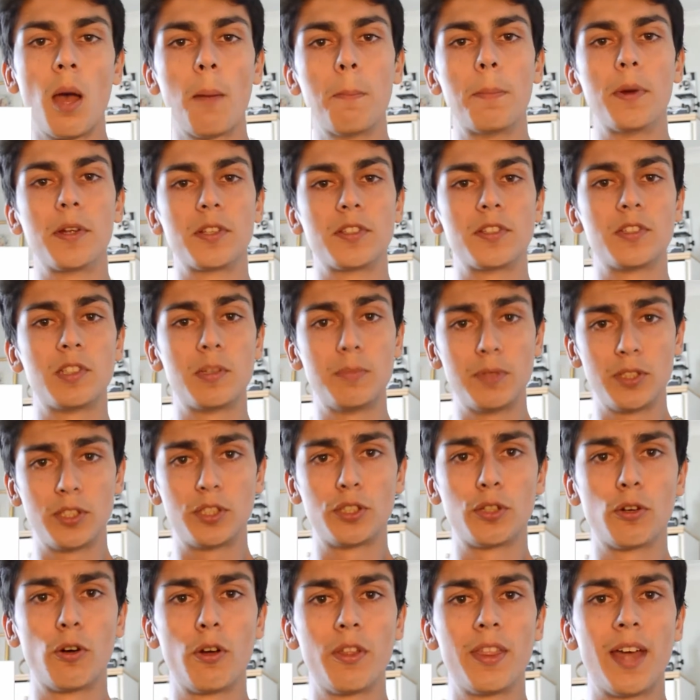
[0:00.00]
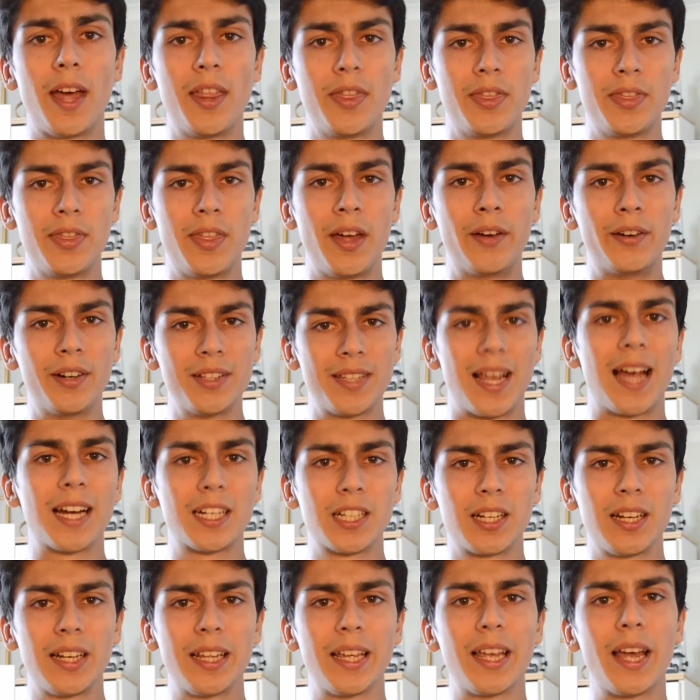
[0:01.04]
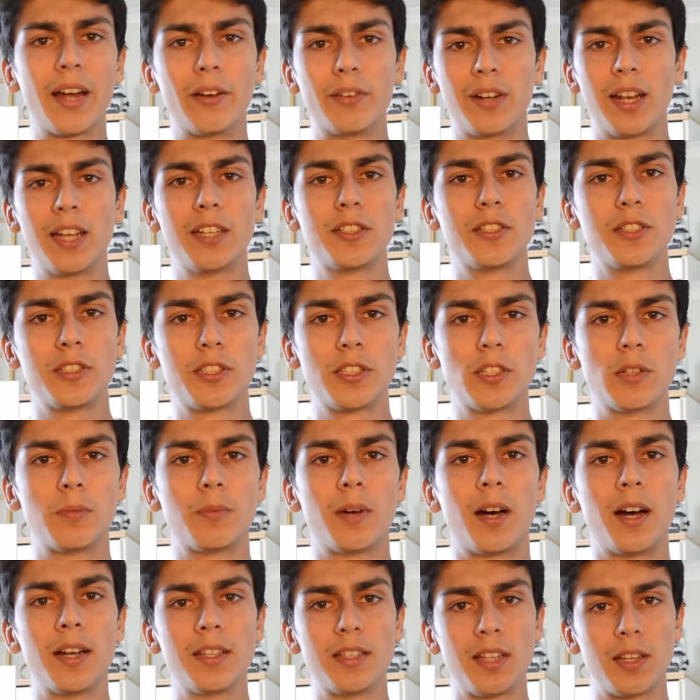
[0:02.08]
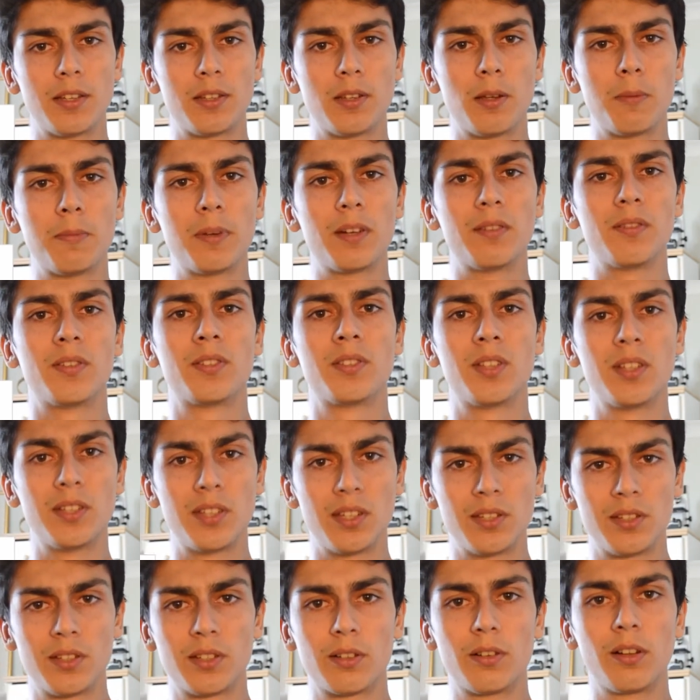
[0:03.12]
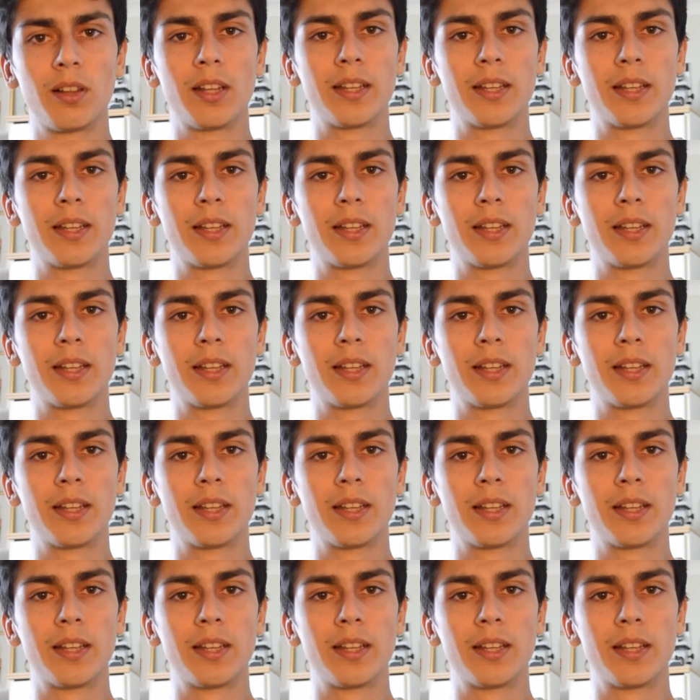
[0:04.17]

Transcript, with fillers: but to be sure that there is actually a relationship, I did a bit of statistical